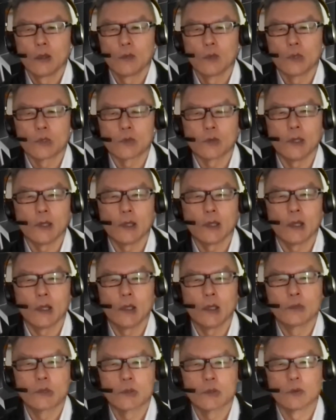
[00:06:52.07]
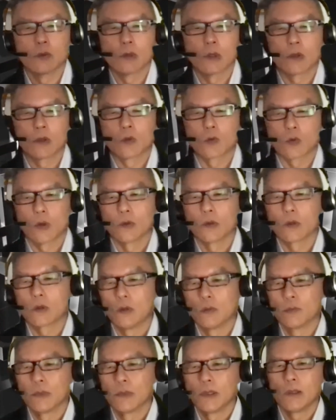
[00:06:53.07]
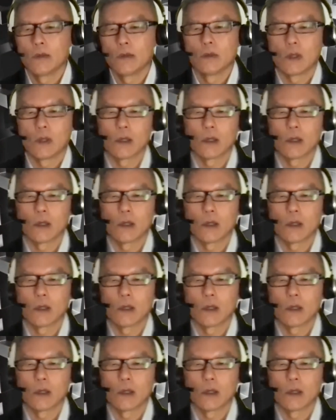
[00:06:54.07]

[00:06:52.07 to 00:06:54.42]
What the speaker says: which really helped to grow the company